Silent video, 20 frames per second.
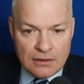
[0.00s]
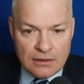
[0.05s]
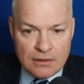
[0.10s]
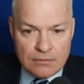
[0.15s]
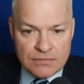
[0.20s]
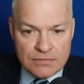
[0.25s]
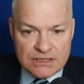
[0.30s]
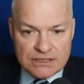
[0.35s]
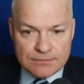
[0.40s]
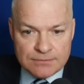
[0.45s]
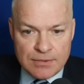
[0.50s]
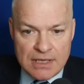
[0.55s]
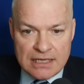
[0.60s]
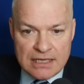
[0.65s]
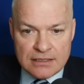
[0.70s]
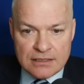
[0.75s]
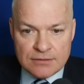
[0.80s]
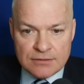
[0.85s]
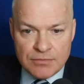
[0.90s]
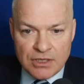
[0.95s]
Let me
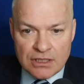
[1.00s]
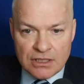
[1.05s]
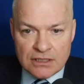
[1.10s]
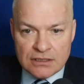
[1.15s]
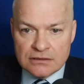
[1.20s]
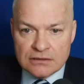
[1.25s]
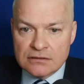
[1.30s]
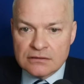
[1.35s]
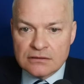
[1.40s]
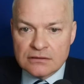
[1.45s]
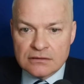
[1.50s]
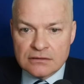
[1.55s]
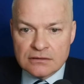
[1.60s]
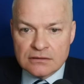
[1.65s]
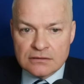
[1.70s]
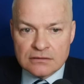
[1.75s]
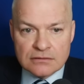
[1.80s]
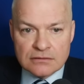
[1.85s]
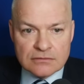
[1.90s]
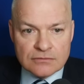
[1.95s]
spend my
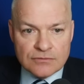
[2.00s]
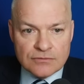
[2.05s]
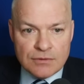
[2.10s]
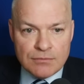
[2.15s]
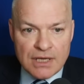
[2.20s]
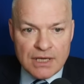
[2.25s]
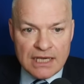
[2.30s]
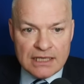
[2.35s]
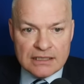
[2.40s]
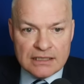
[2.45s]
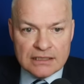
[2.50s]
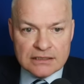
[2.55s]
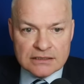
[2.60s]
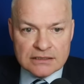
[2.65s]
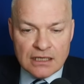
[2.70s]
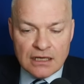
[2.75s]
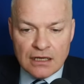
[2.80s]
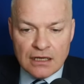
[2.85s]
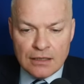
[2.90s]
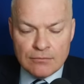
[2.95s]
remaining
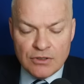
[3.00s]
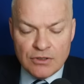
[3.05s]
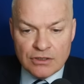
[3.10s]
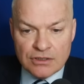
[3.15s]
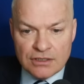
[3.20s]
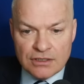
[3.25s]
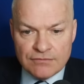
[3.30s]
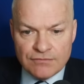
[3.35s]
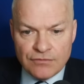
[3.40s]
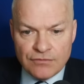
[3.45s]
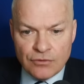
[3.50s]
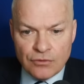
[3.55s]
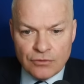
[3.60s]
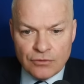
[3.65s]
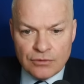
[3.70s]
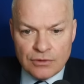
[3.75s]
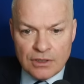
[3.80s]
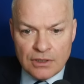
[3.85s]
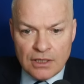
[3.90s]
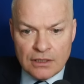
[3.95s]
time looking
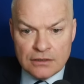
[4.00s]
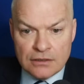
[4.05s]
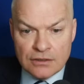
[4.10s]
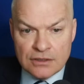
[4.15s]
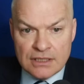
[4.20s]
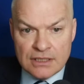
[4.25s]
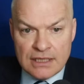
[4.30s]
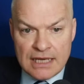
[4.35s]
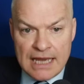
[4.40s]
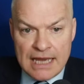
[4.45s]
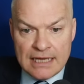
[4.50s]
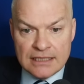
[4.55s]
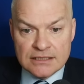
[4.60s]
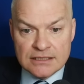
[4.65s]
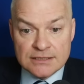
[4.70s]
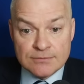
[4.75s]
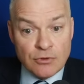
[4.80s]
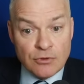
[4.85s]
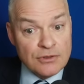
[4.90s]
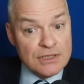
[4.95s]
for another N
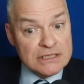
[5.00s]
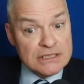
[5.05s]
spot.